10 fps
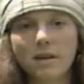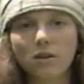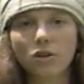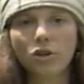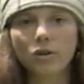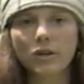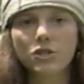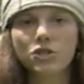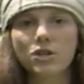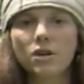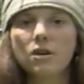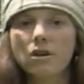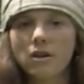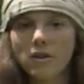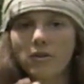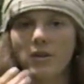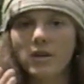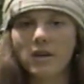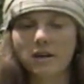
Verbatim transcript: they encourage the